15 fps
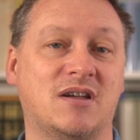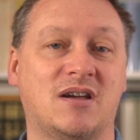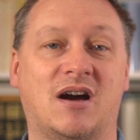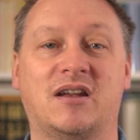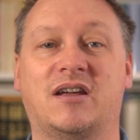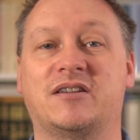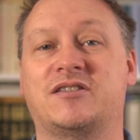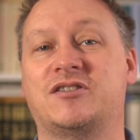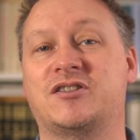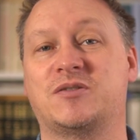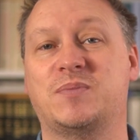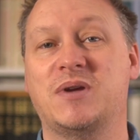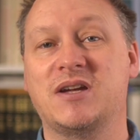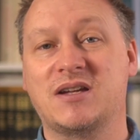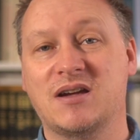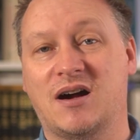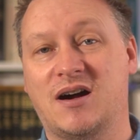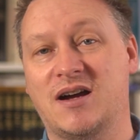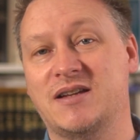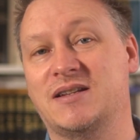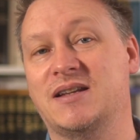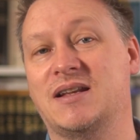I like to just be a
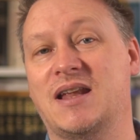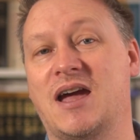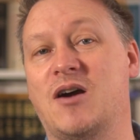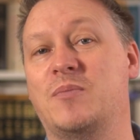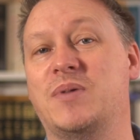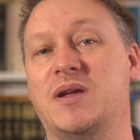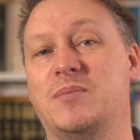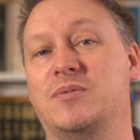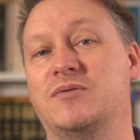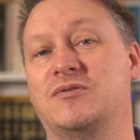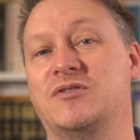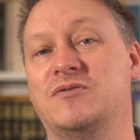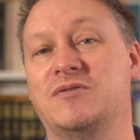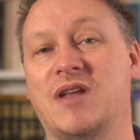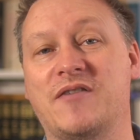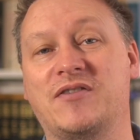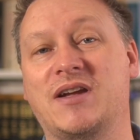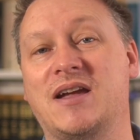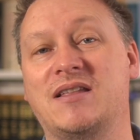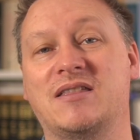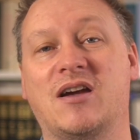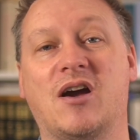guide and allow people to
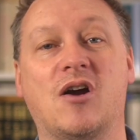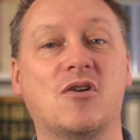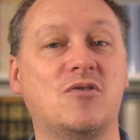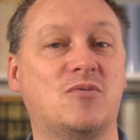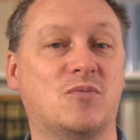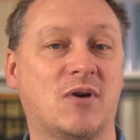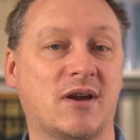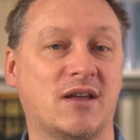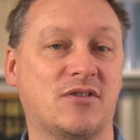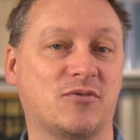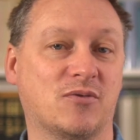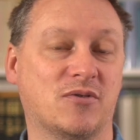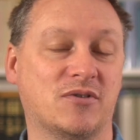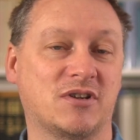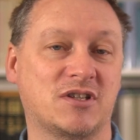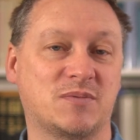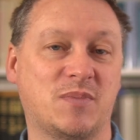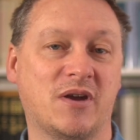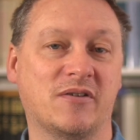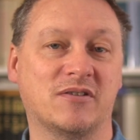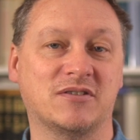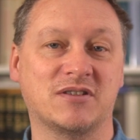navigate their own way through an
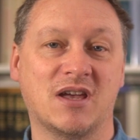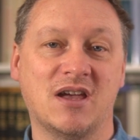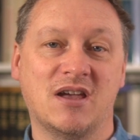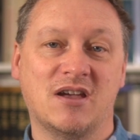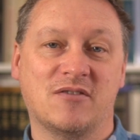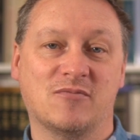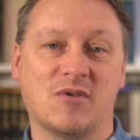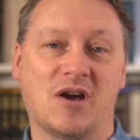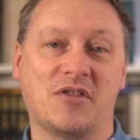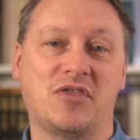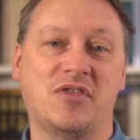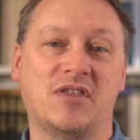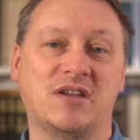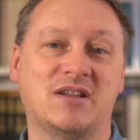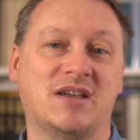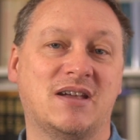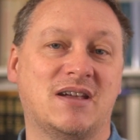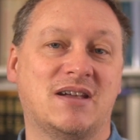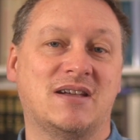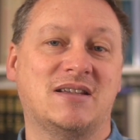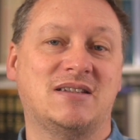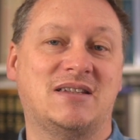experience, rather than
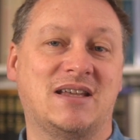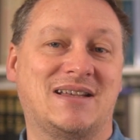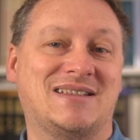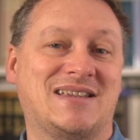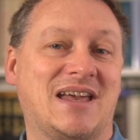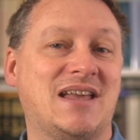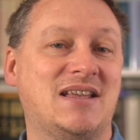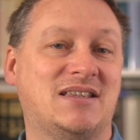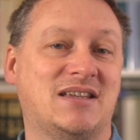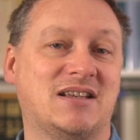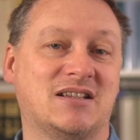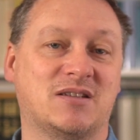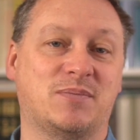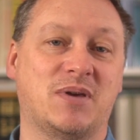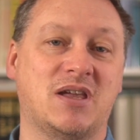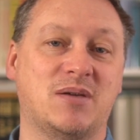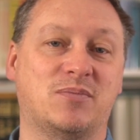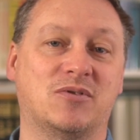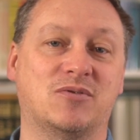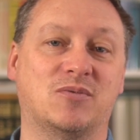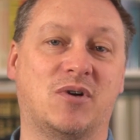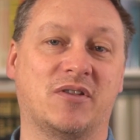dictating to
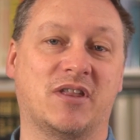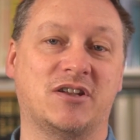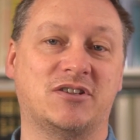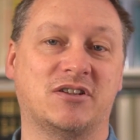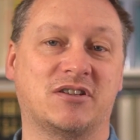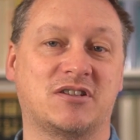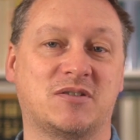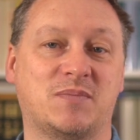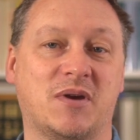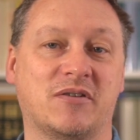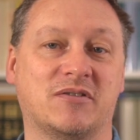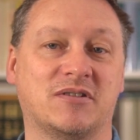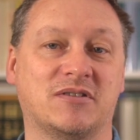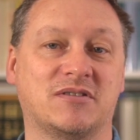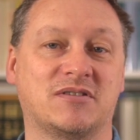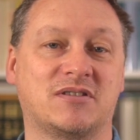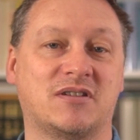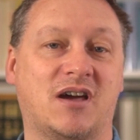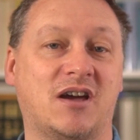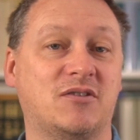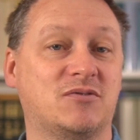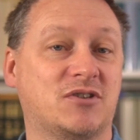people what they should experience.
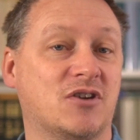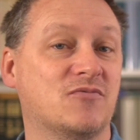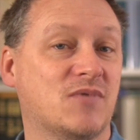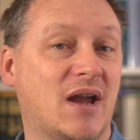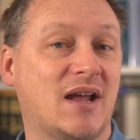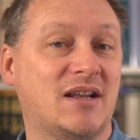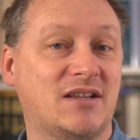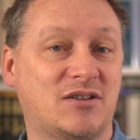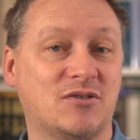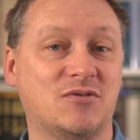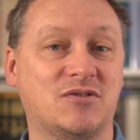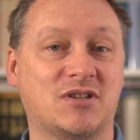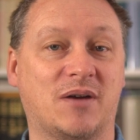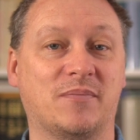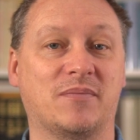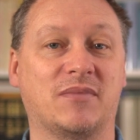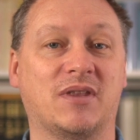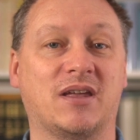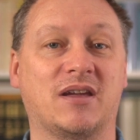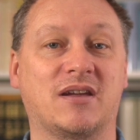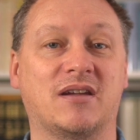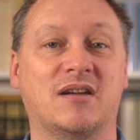I also rarely do
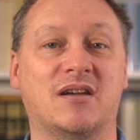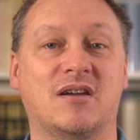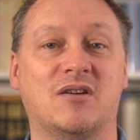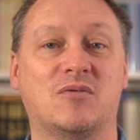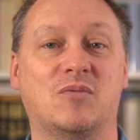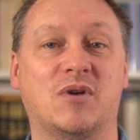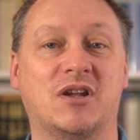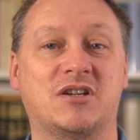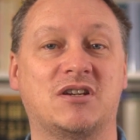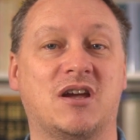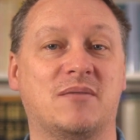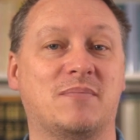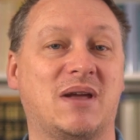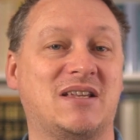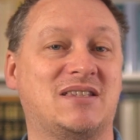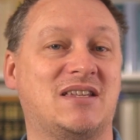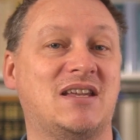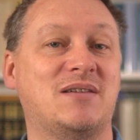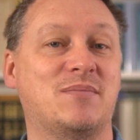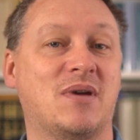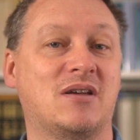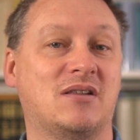something which may
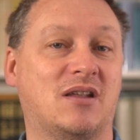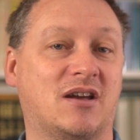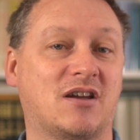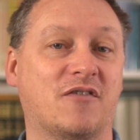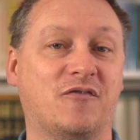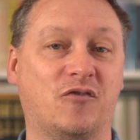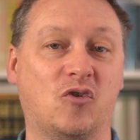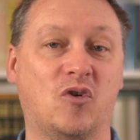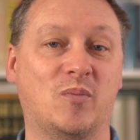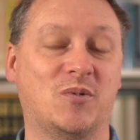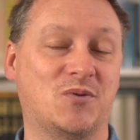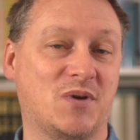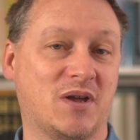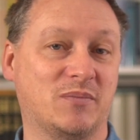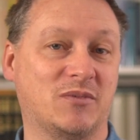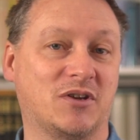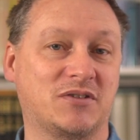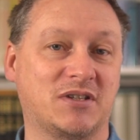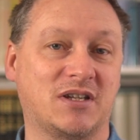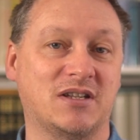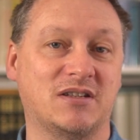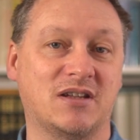seem like a formal
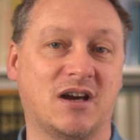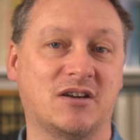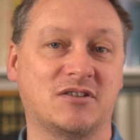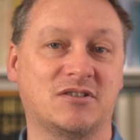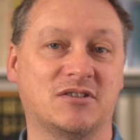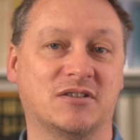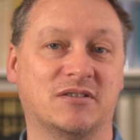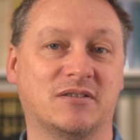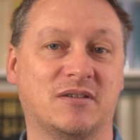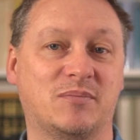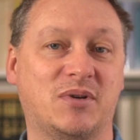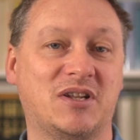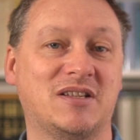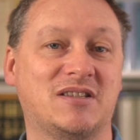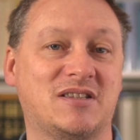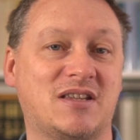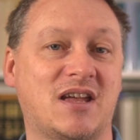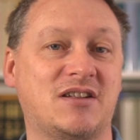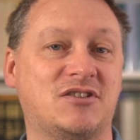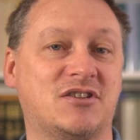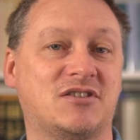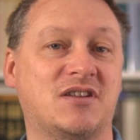hypnotic induction, but
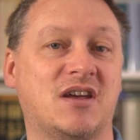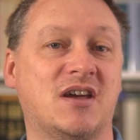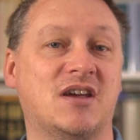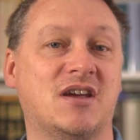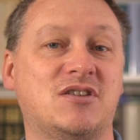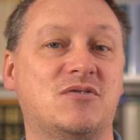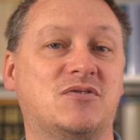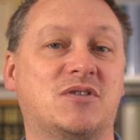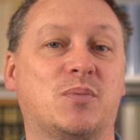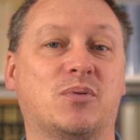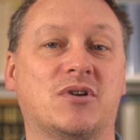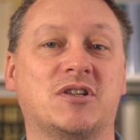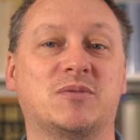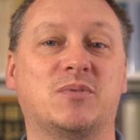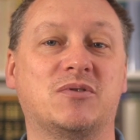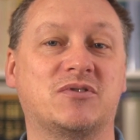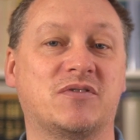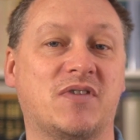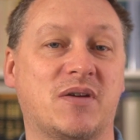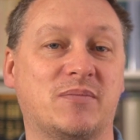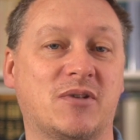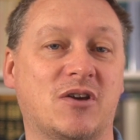instead just use the principles
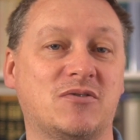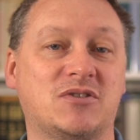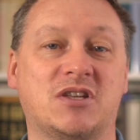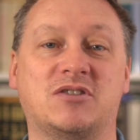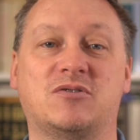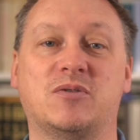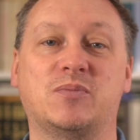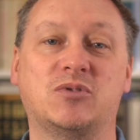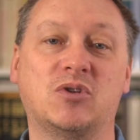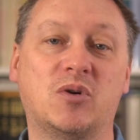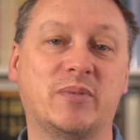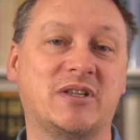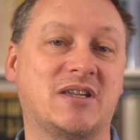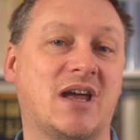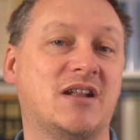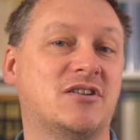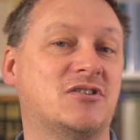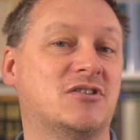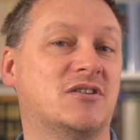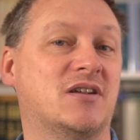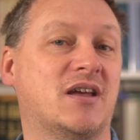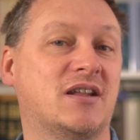of hypnosis to absorb
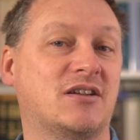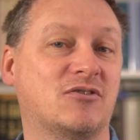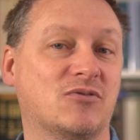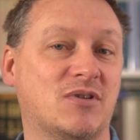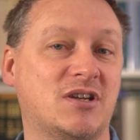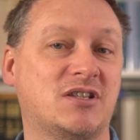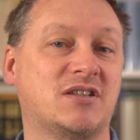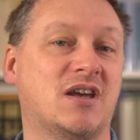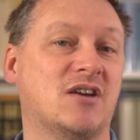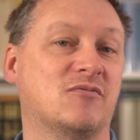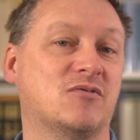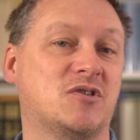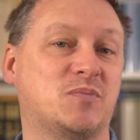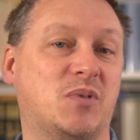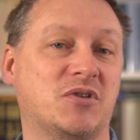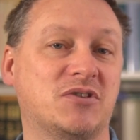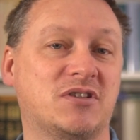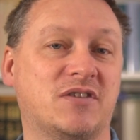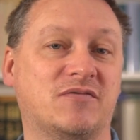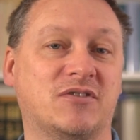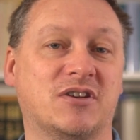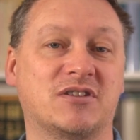attention and increase
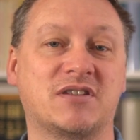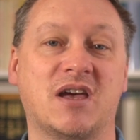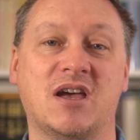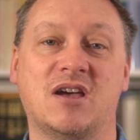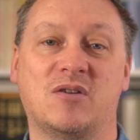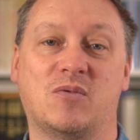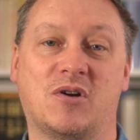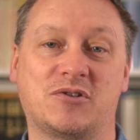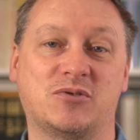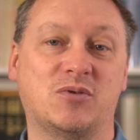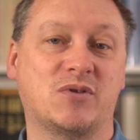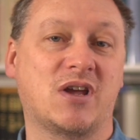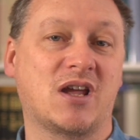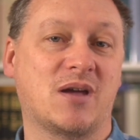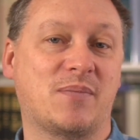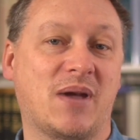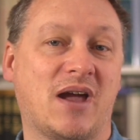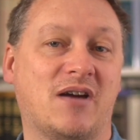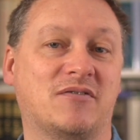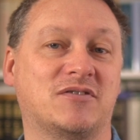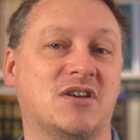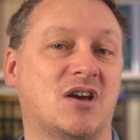responsiveness while talking
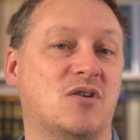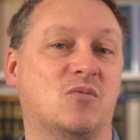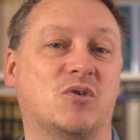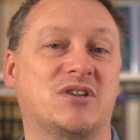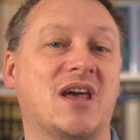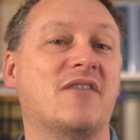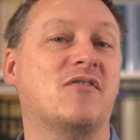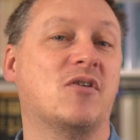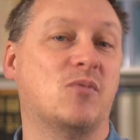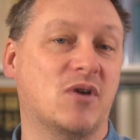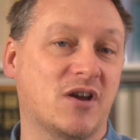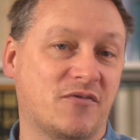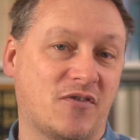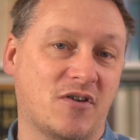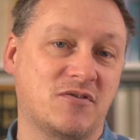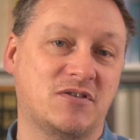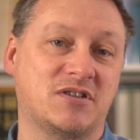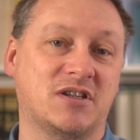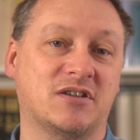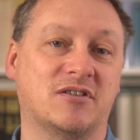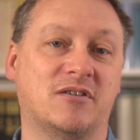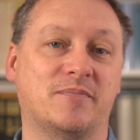about whatever we're
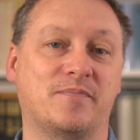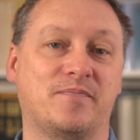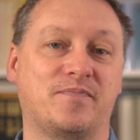focusing on.